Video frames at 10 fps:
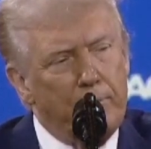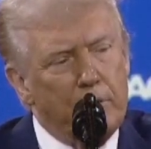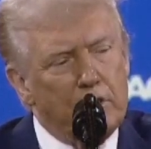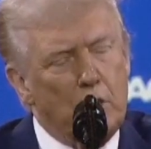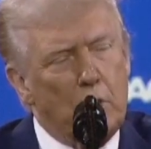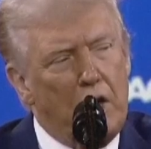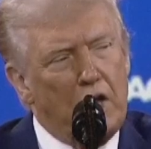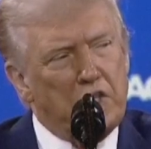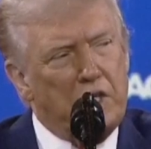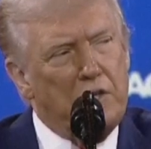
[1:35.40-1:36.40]
So we're
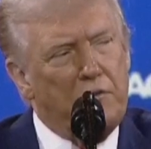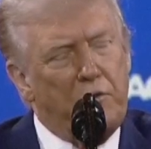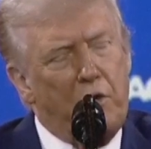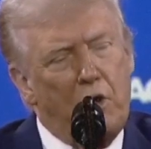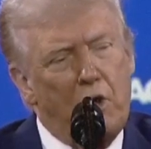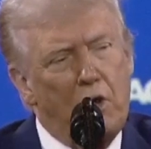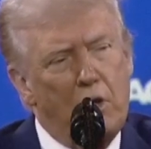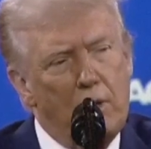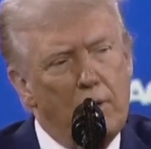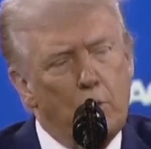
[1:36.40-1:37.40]
asking
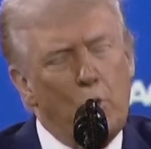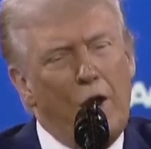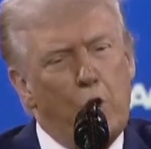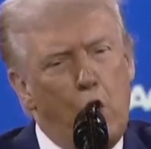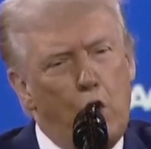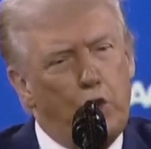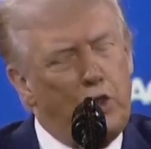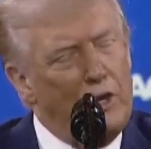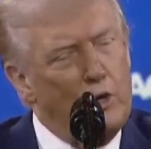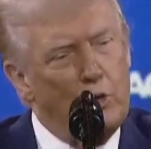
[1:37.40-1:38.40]
for rare earth
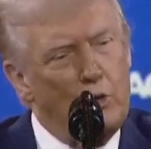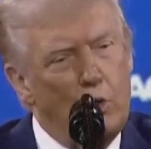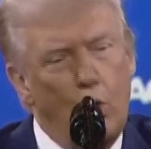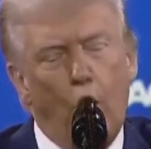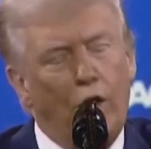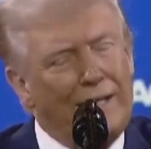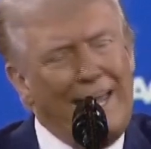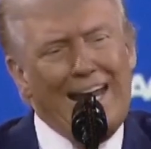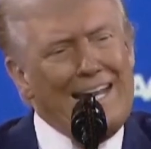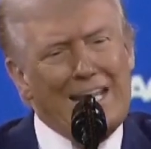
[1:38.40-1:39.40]
and oil,
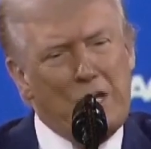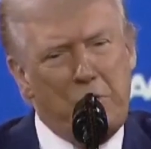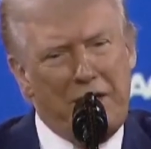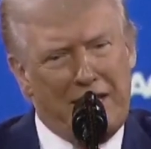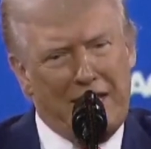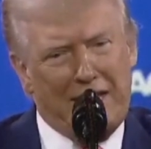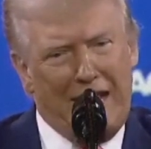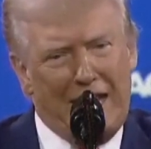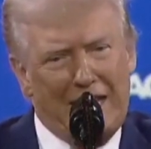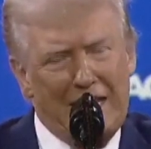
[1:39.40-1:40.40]
anything we can
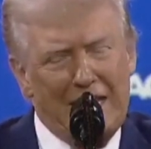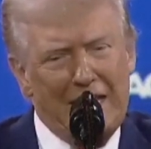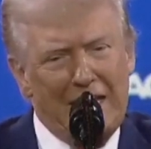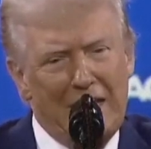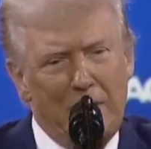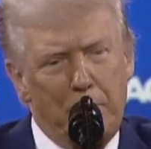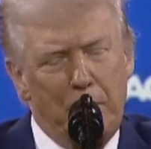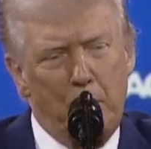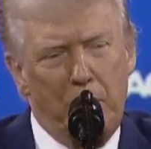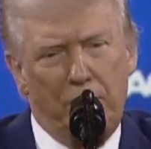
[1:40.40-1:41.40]
get.
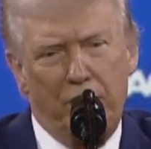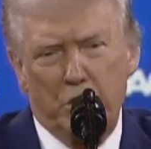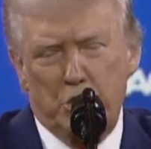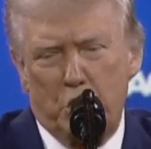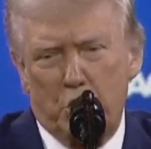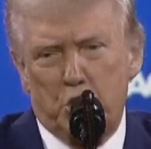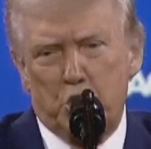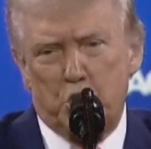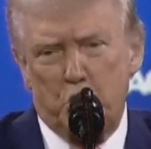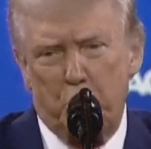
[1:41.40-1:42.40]
But we feel so
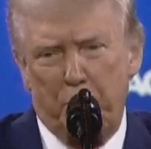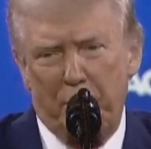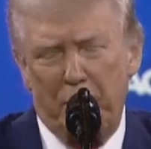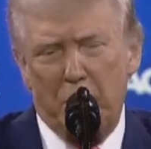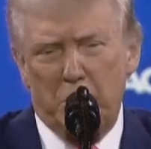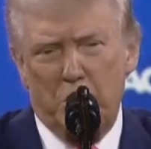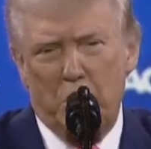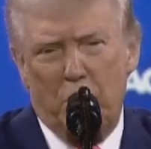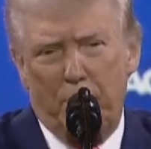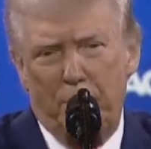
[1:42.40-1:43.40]
stupid. Here's
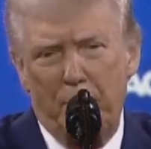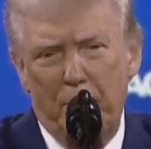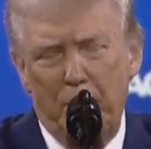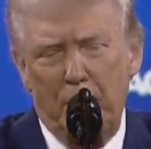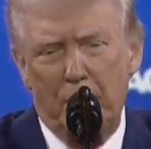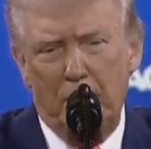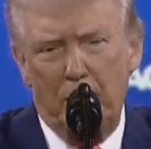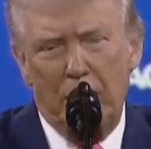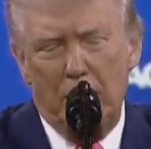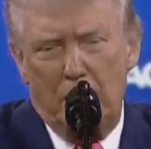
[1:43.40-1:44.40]
Europe.
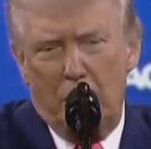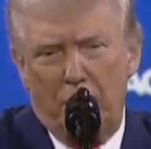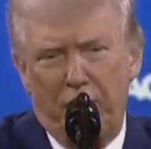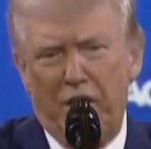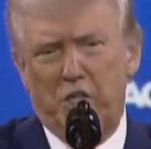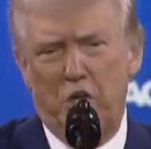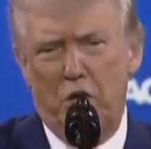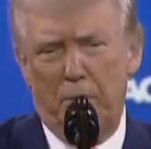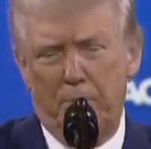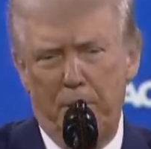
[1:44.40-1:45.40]
And you know, it affects
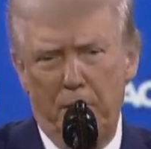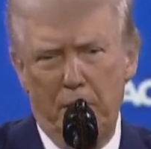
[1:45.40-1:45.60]
Europe.